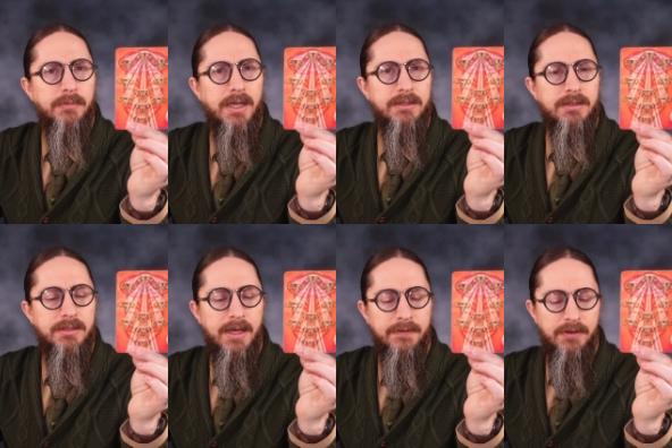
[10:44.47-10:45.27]
that's the
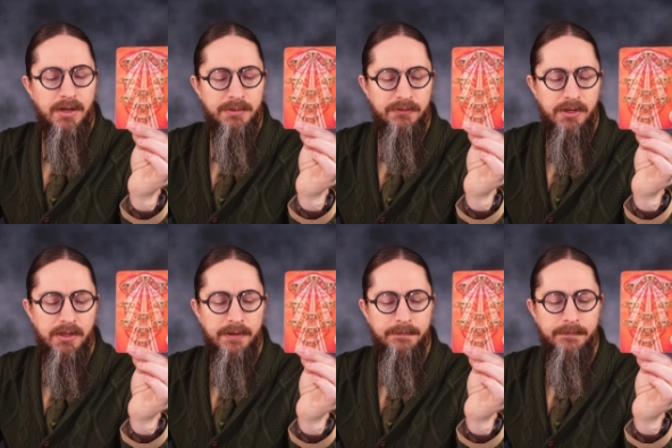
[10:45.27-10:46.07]
ten of cups
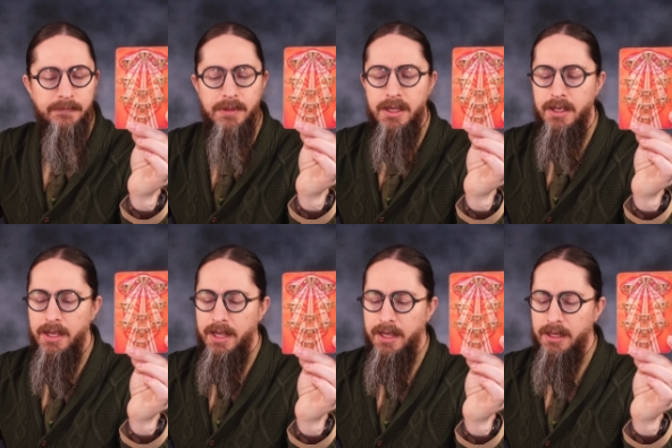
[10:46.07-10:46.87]
feeling
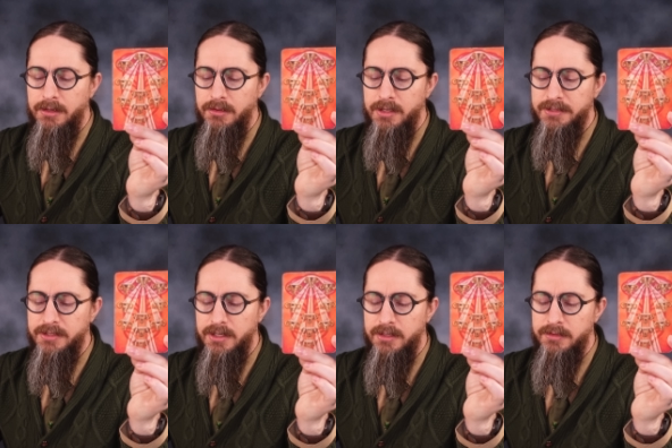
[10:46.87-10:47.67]
and
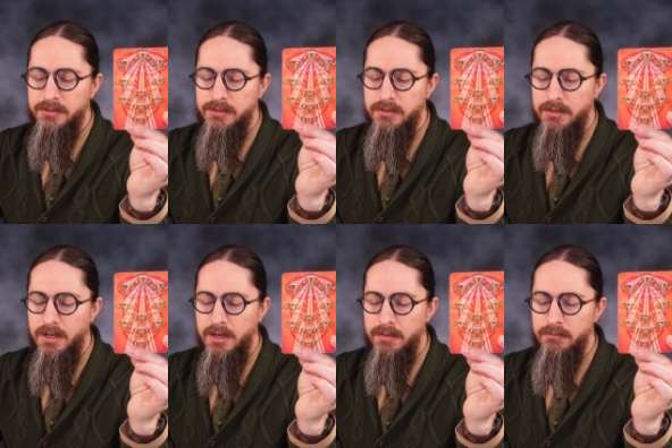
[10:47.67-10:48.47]
this is
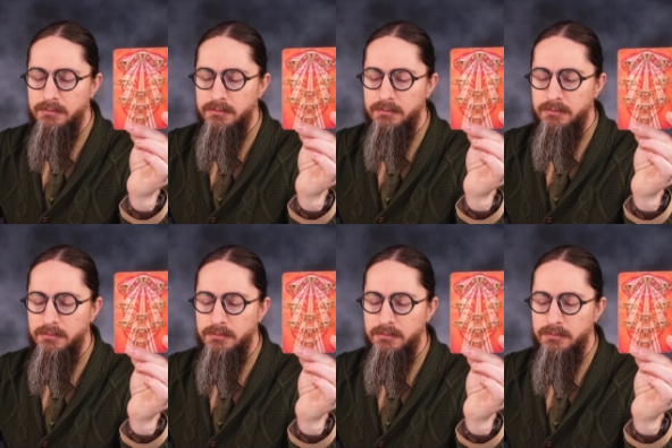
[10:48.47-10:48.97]
um,